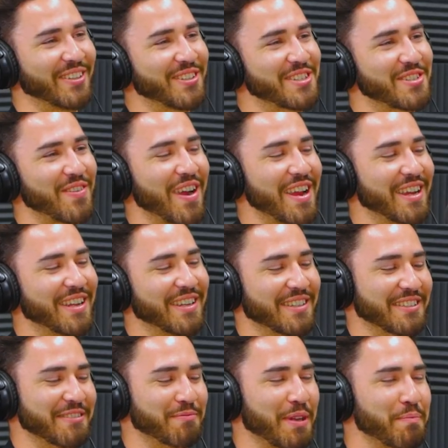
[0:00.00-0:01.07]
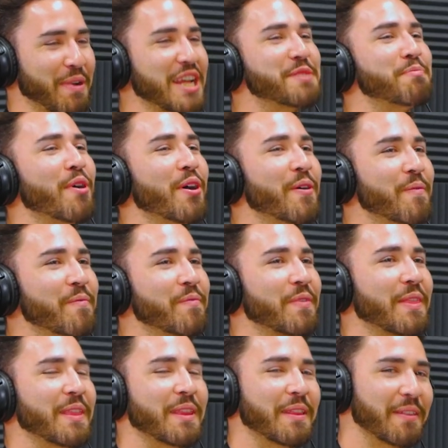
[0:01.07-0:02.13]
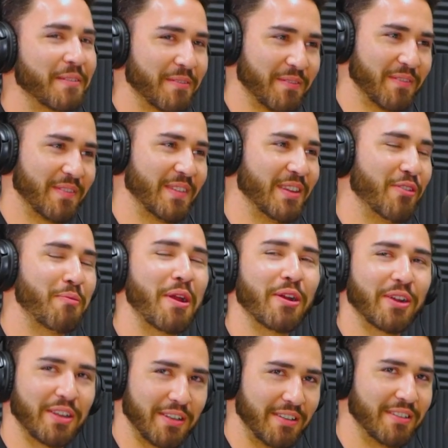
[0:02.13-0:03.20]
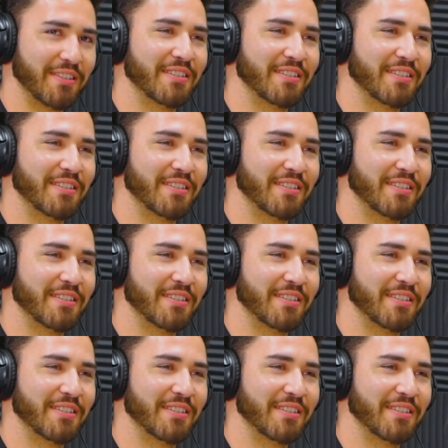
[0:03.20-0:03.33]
third strike. You play baseball. You American?